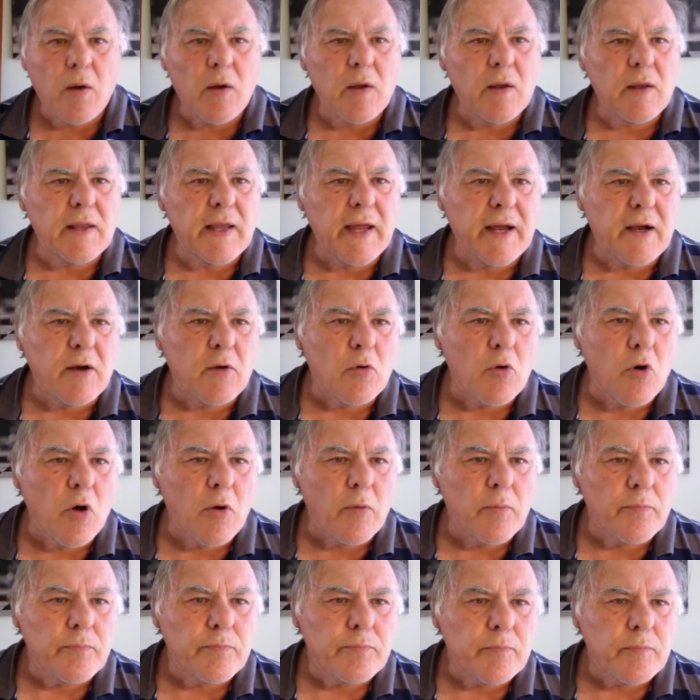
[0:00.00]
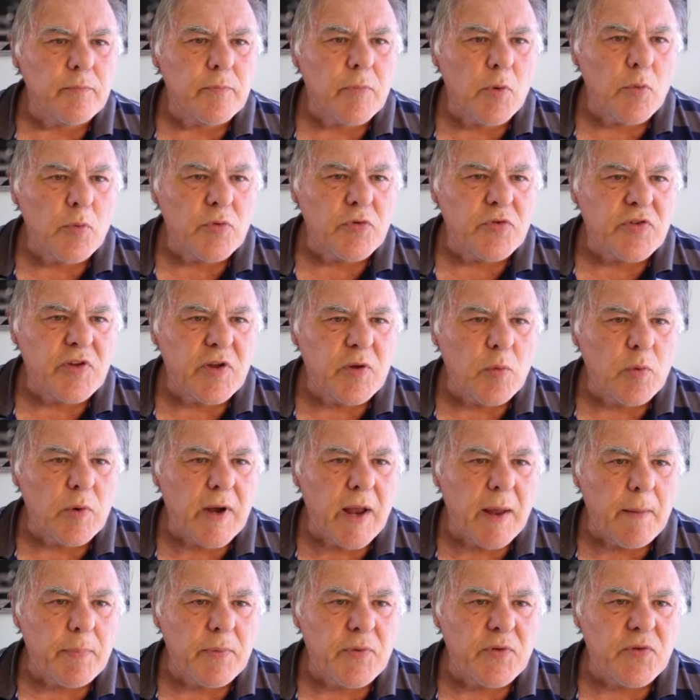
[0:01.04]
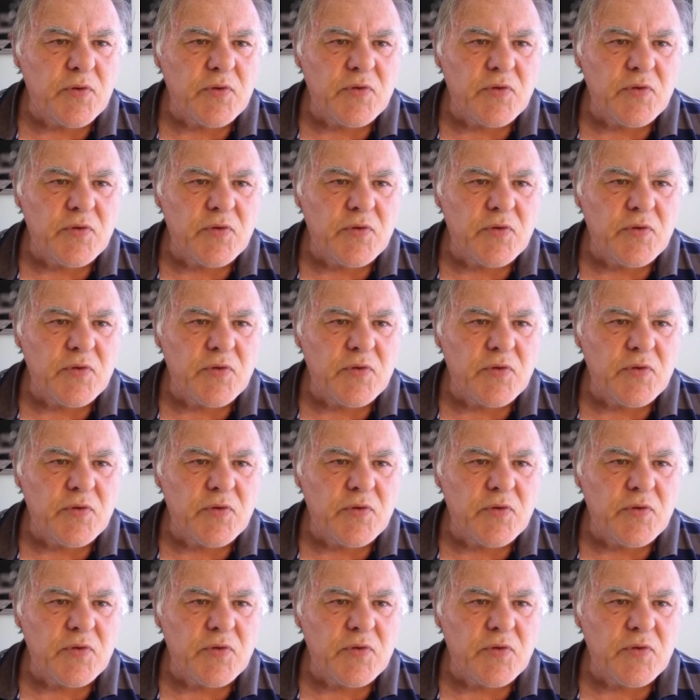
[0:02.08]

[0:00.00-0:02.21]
later on. But we'll see what happens